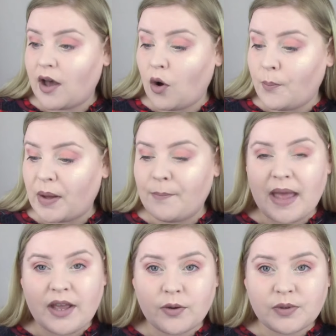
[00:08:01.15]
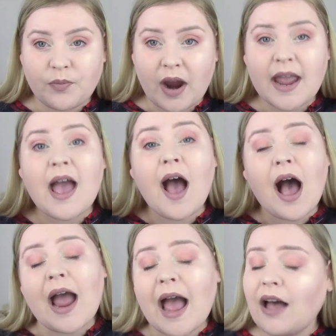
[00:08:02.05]
Up Makeup Spray.
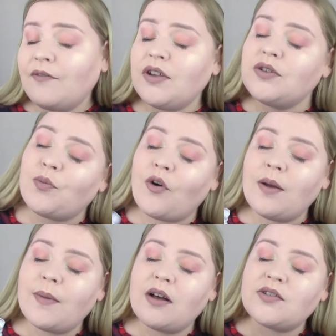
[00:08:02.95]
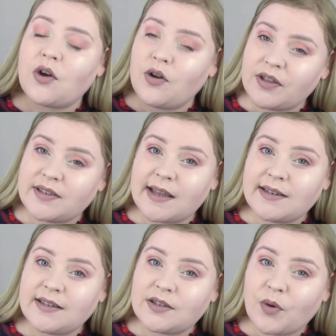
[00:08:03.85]
I have used Primark's other
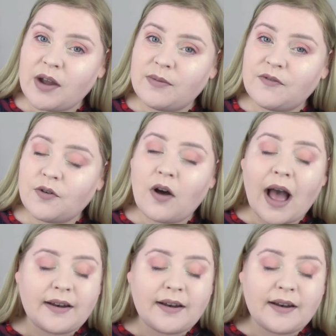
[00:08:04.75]
setting spray before,